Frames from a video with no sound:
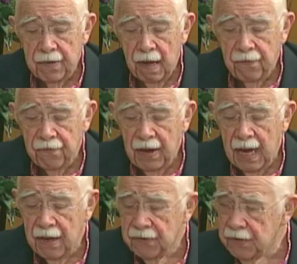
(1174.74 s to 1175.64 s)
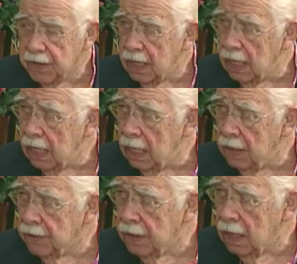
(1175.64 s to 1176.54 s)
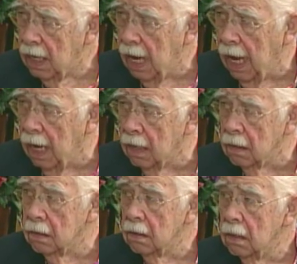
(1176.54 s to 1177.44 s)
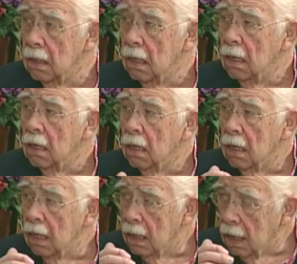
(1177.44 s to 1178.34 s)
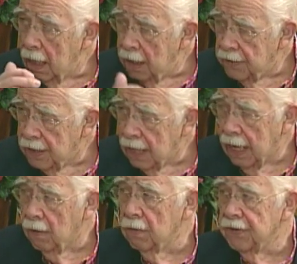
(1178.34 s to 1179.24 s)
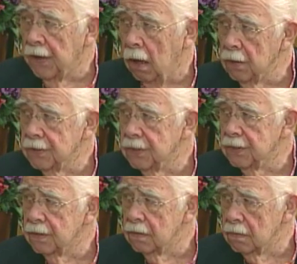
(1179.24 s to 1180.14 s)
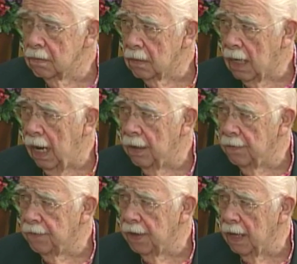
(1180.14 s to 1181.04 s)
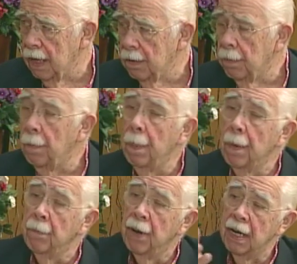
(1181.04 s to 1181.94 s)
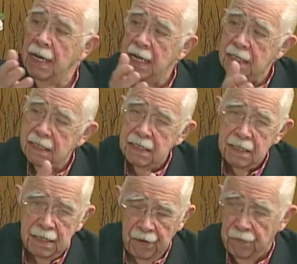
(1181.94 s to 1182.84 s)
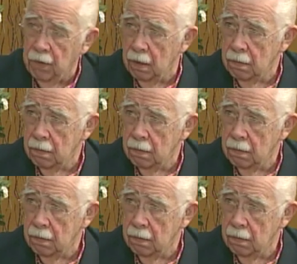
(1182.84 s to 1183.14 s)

a fast, easy, and easy to get results kind of thing, but it's different.